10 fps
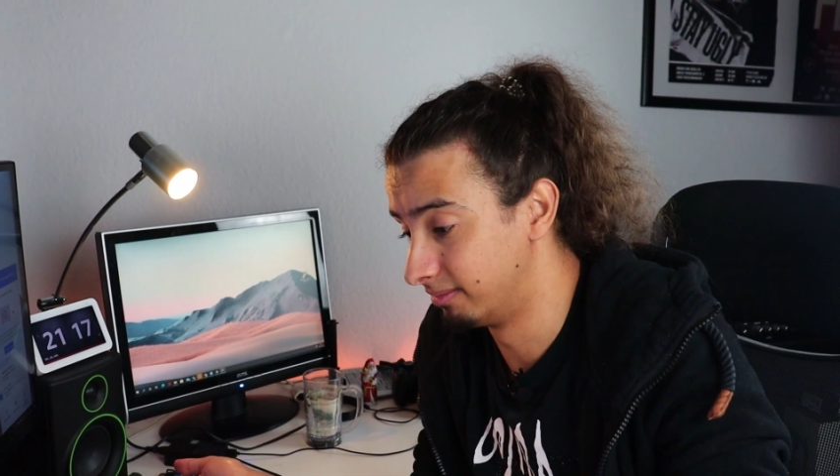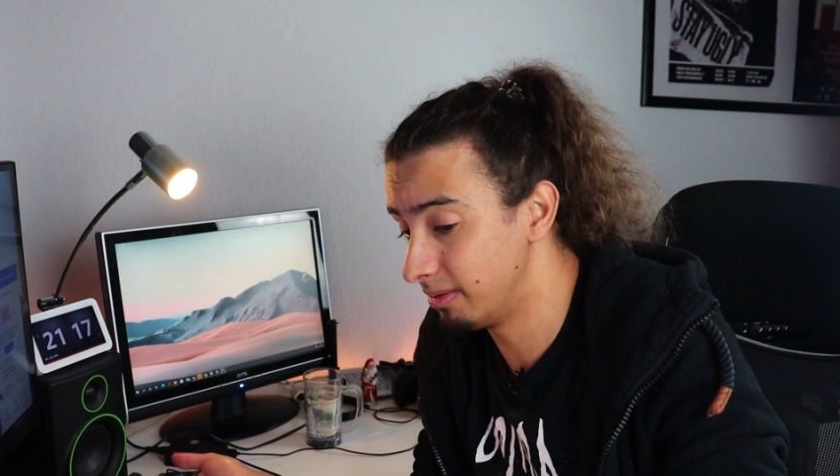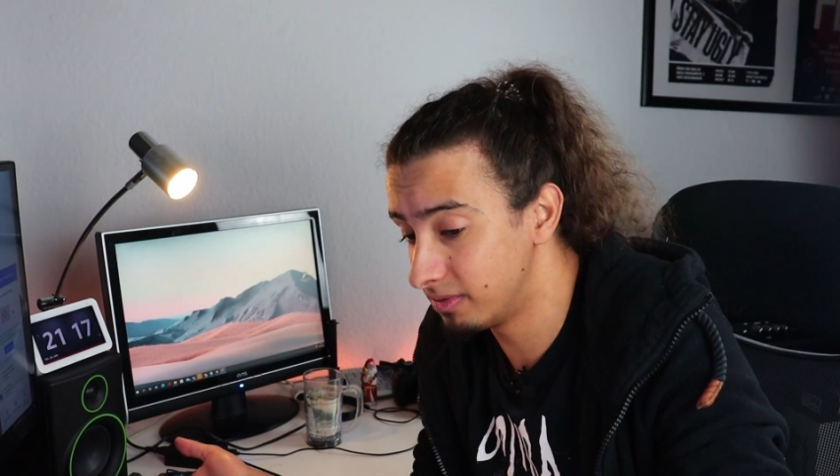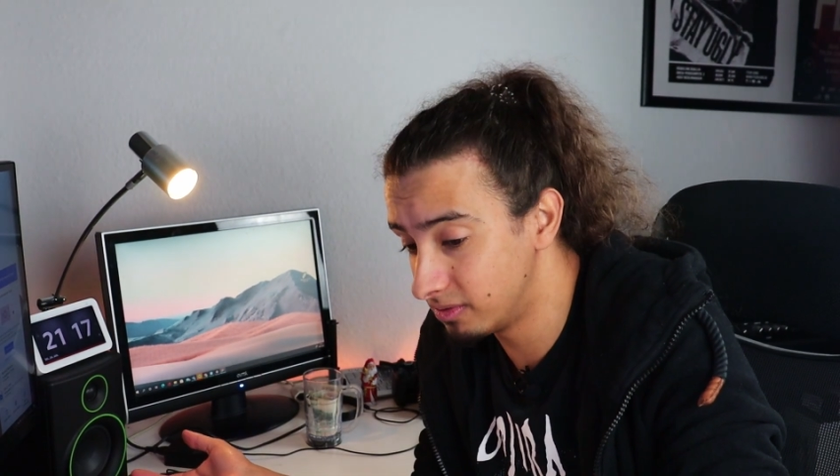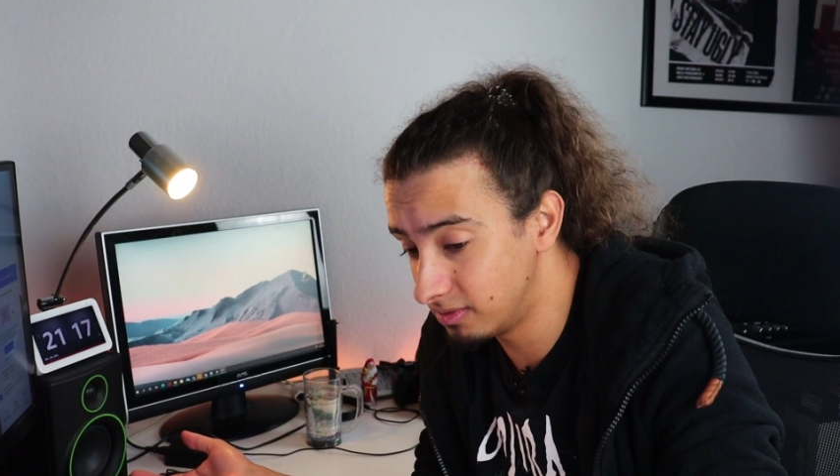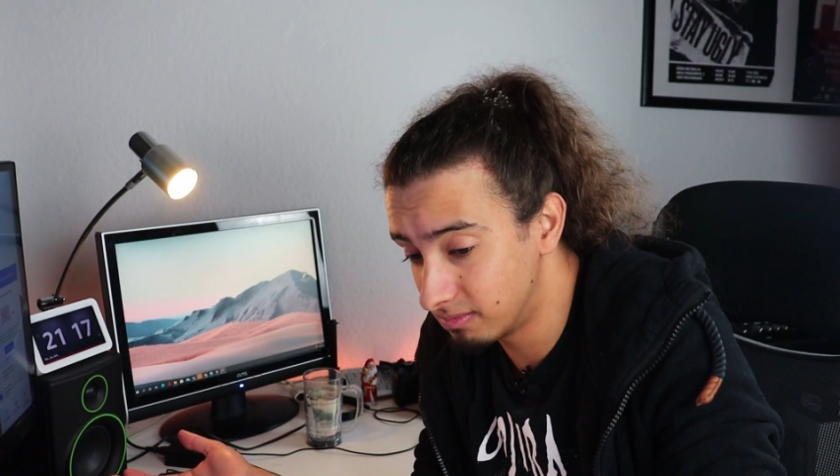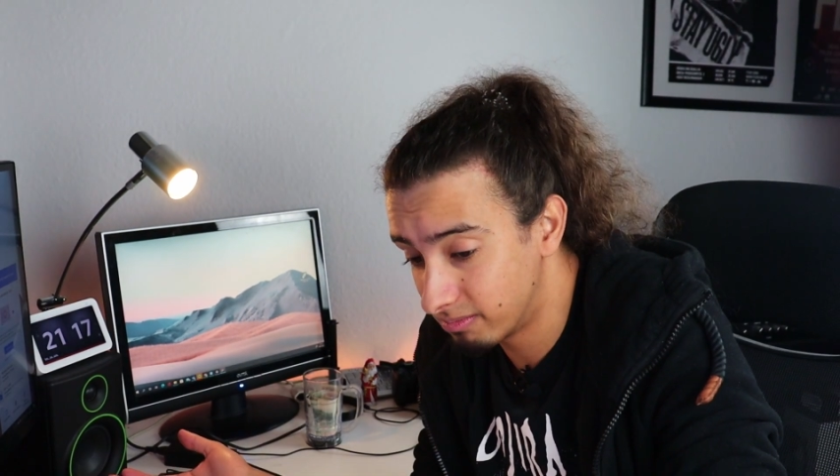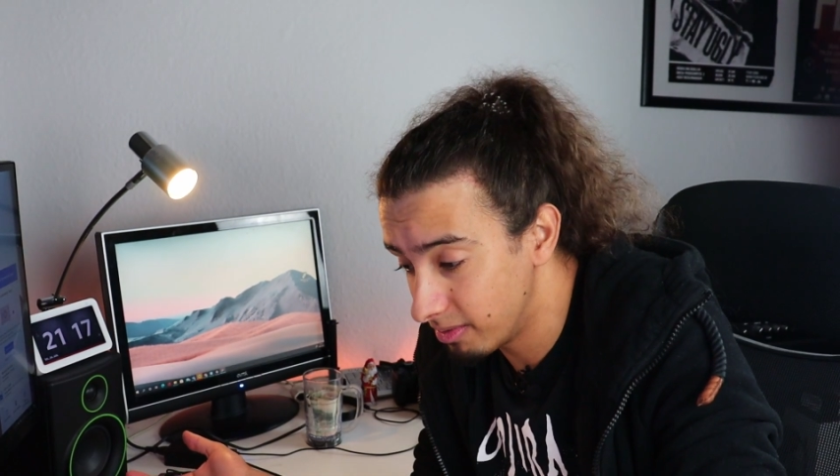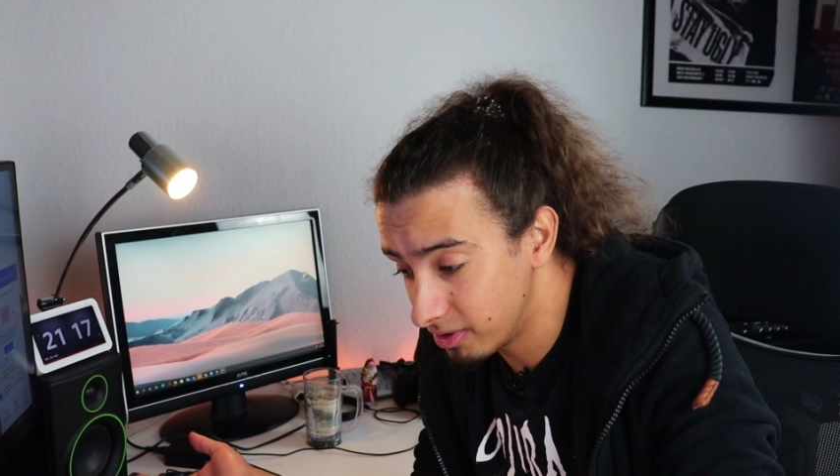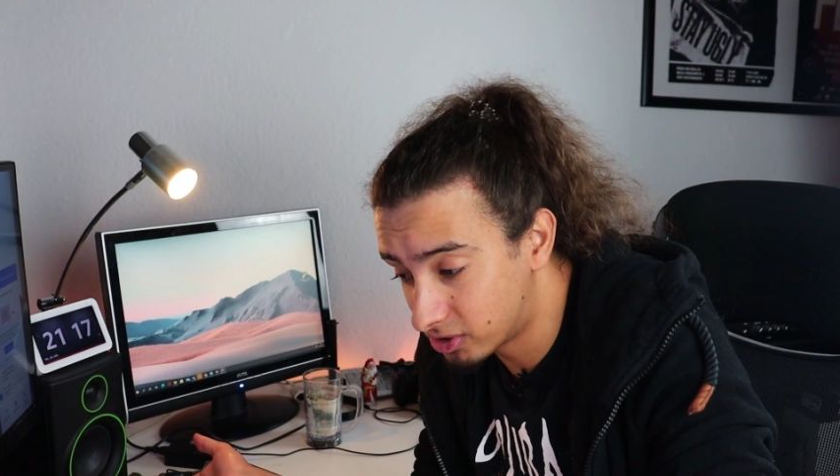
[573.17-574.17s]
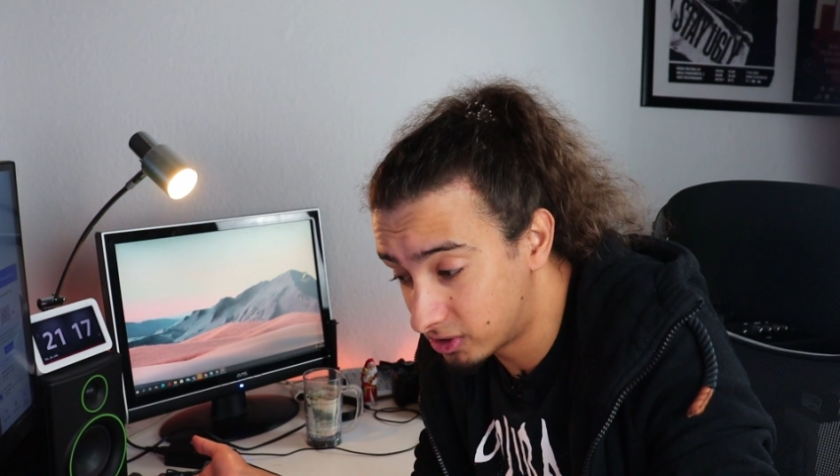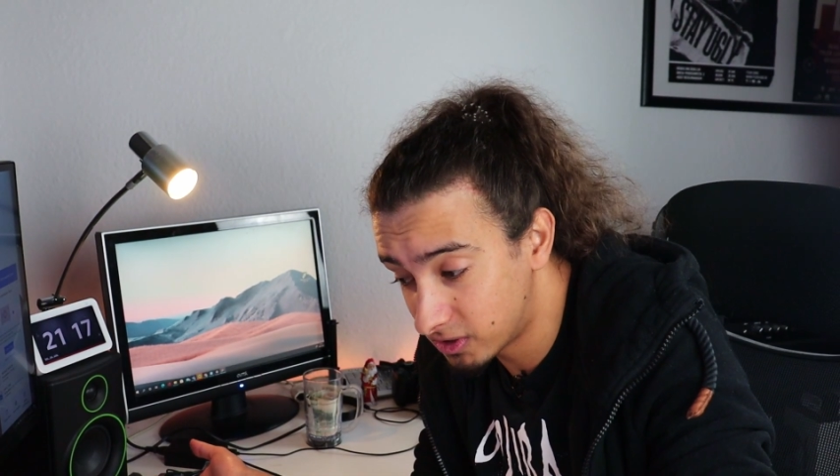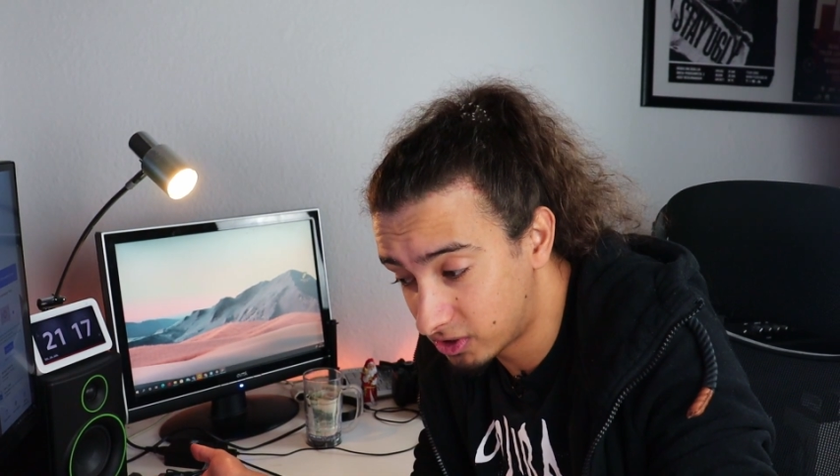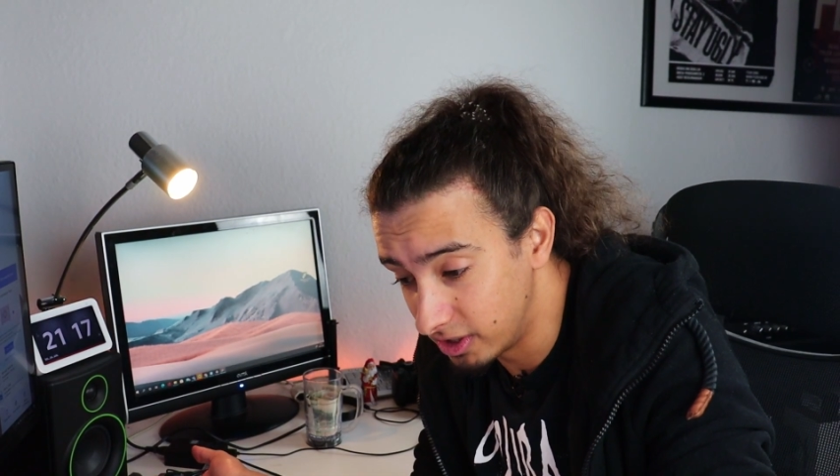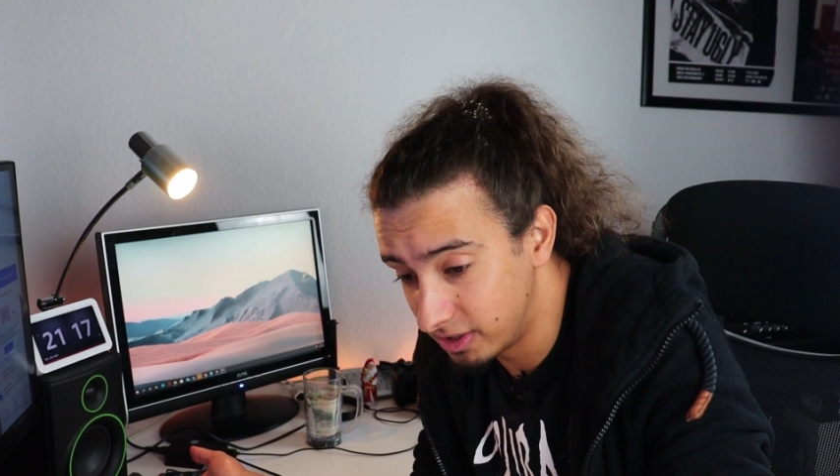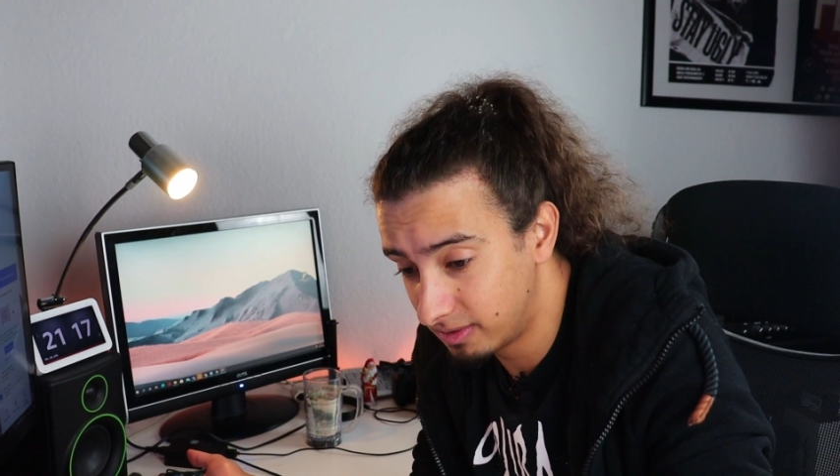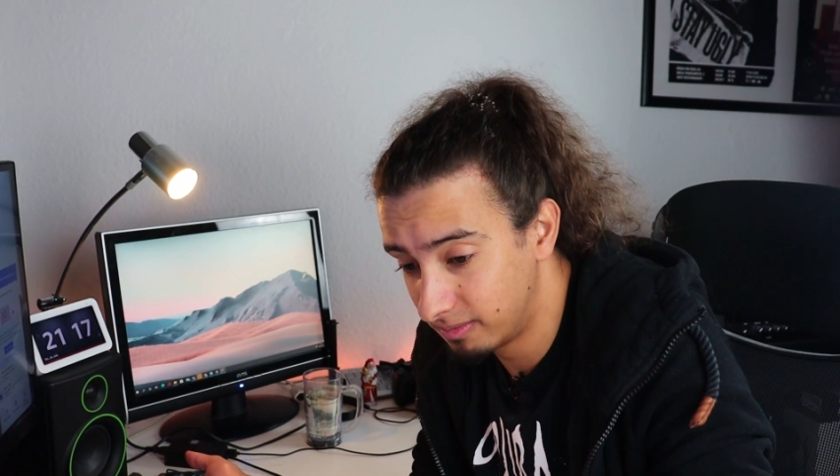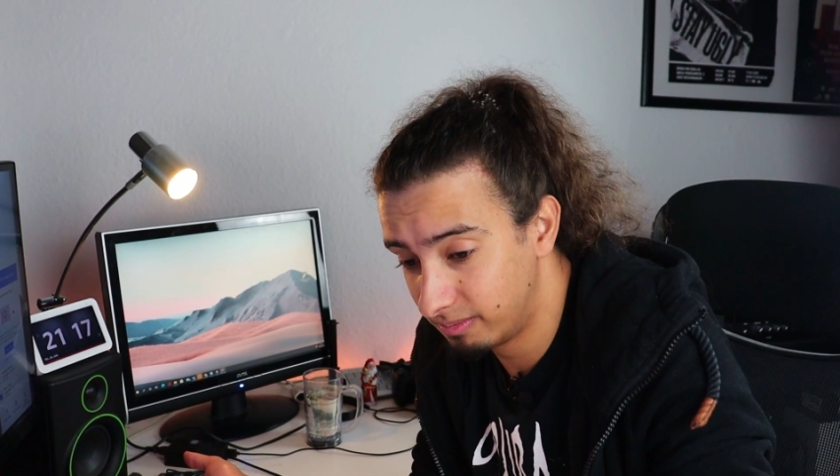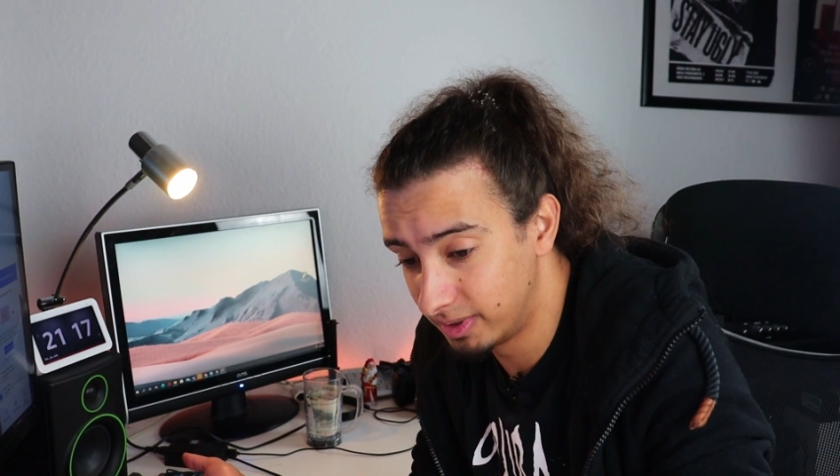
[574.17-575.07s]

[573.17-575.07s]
Maybe you just shouldn't.